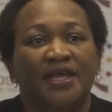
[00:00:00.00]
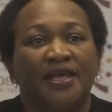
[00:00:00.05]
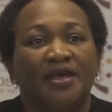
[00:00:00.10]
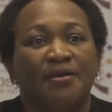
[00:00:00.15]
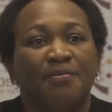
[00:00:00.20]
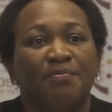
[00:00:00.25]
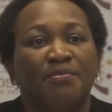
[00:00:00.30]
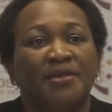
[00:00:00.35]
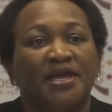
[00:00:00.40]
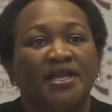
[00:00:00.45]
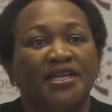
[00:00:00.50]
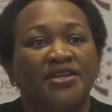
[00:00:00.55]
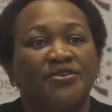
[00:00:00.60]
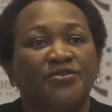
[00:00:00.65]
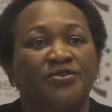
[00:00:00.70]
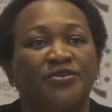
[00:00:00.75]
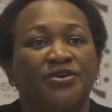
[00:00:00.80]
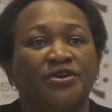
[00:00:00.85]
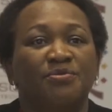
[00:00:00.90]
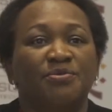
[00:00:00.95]
Many
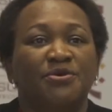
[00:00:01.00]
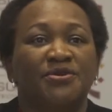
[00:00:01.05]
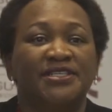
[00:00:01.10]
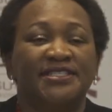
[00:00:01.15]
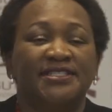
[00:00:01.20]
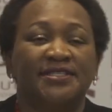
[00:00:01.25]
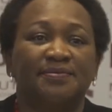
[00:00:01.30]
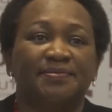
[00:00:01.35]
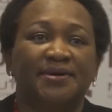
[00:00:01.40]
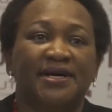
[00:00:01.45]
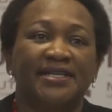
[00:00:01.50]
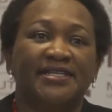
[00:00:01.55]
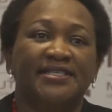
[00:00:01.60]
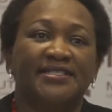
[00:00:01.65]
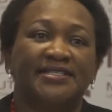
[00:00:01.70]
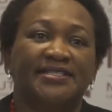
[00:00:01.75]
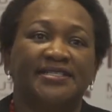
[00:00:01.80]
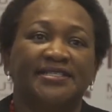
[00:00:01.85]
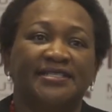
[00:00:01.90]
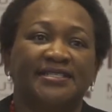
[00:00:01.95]
rural
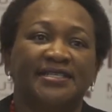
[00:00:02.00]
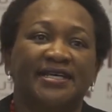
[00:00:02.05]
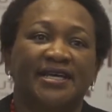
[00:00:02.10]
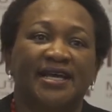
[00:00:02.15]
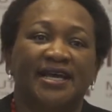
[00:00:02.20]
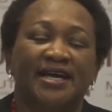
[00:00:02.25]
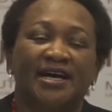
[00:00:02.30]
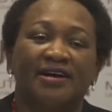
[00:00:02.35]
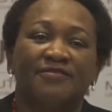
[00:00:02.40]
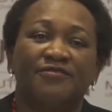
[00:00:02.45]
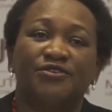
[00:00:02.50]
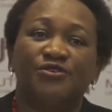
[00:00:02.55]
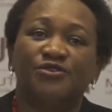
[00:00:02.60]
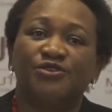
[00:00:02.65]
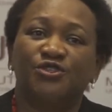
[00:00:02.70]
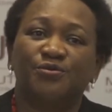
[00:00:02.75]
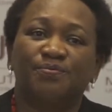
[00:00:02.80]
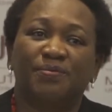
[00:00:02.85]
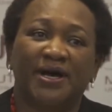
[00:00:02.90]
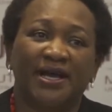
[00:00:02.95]
municipalities have huge
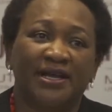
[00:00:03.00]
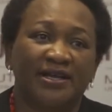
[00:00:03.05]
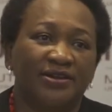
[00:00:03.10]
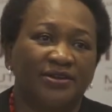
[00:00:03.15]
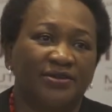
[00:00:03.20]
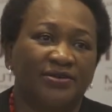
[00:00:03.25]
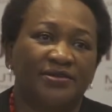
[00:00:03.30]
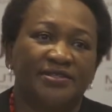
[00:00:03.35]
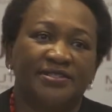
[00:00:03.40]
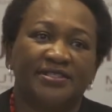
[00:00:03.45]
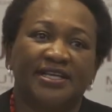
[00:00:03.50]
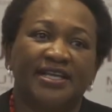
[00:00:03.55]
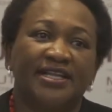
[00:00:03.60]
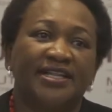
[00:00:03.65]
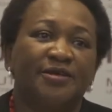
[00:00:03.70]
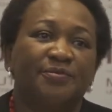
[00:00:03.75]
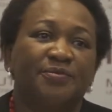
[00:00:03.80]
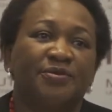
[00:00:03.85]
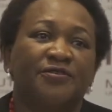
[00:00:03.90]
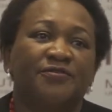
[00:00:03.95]
backlogs in the
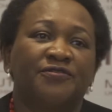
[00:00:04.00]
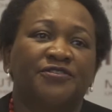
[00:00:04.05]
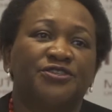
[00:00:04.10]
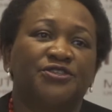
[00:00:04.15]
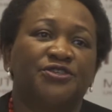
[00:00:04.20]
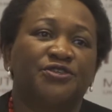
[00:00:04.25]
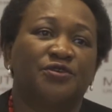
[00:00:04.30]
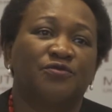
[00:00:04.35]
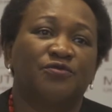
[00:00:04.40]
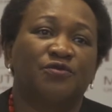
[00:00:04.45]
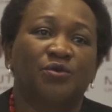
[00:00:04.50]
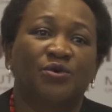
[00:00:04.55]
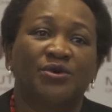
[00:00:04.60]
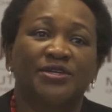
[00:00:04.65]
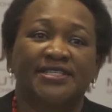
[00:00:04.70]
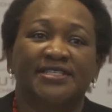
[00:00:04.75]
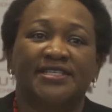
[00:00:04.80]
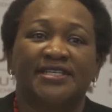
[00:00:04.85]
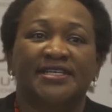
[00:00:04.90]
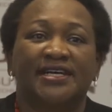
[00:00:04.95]
provision of
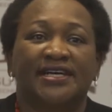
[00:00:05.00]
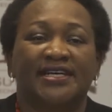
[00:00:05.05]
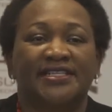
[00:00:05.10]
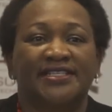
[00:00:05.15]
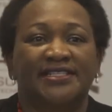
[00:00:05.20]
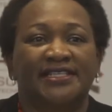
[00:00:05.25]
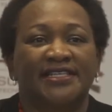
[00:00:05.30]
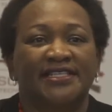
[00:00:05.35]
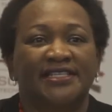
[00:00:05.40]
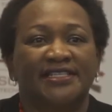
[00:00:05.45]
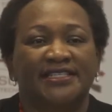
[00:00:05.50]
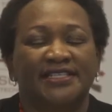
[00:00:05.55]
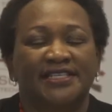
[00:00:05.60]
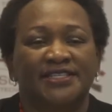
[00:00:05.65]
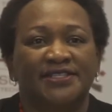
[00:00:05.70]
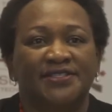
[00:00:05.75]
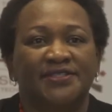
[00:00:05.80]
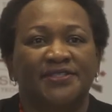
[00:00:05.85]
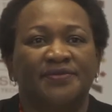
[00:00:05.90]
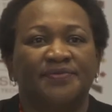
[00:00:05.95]
water and
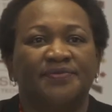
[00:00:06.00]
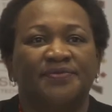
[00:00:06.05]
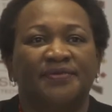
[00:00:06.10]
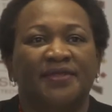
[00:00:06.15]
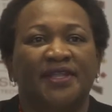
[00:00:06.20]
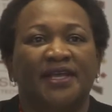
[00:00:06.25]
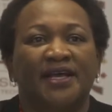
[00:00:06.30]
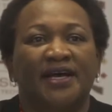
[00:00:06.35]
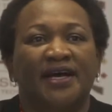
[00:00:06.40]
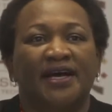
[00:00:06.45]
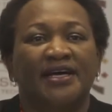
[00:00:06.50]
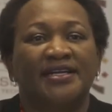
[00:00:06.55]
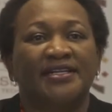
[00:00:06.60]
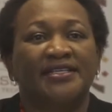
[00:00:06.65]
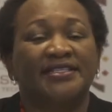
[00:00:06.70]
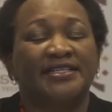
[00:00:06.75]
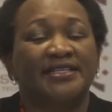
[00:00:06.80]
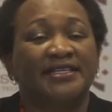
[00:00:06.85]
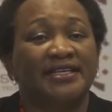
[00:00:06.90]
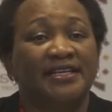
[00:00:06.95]
sanitation, and a
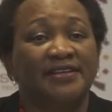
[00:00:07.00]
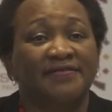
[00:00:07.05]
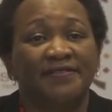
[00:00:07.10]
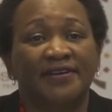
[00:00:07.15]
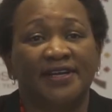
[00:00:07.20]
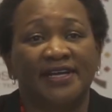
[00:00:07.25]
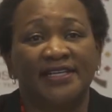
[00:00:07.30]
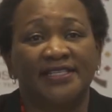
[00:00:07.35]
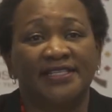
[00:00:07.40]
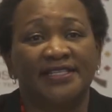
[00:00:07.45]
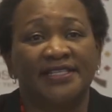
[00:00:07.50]
significant